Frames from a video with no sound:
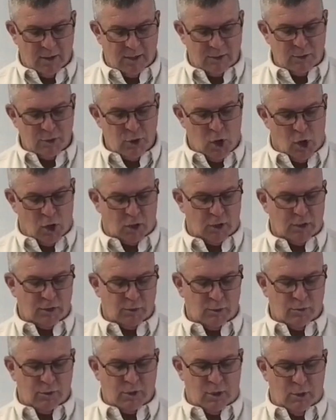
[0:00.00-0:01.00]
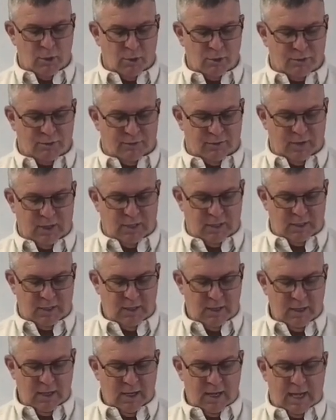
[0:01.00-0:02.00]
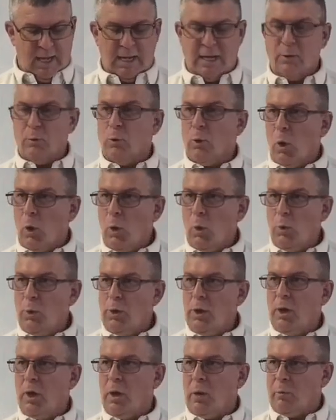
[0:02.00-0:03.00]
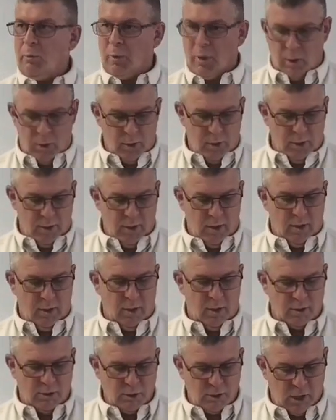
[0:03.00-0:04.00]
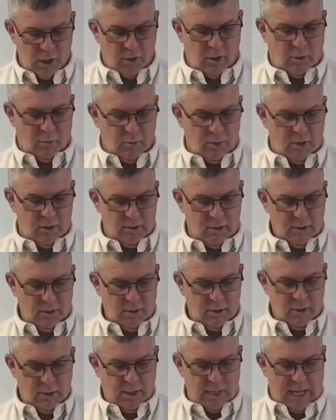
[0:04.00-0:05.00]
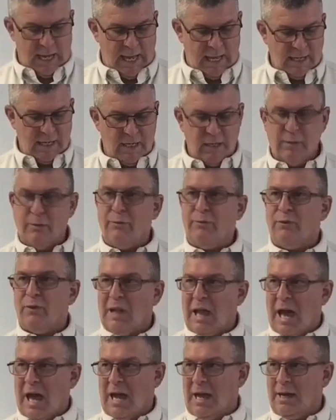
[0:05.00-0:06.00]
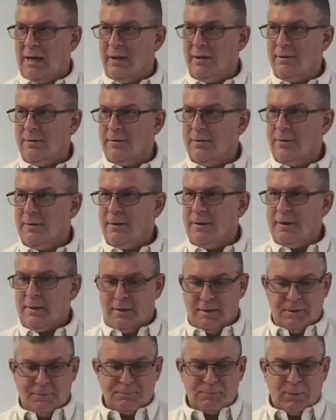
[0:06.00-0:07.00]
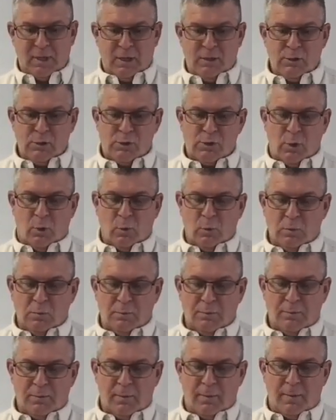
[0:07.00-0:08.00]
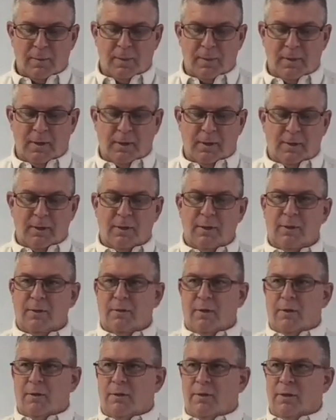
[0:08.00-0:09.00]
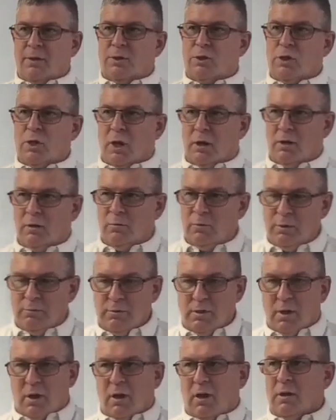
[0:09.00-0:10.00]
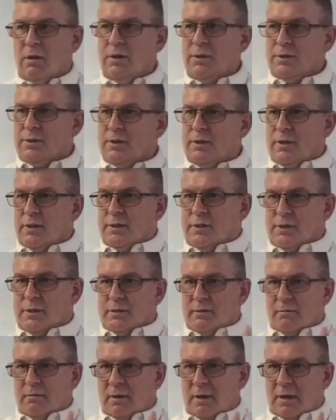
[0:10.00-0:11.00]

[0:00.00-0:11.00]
and darkness was under his feet, and he rode upon a cherub and did fly." So the cherubims are this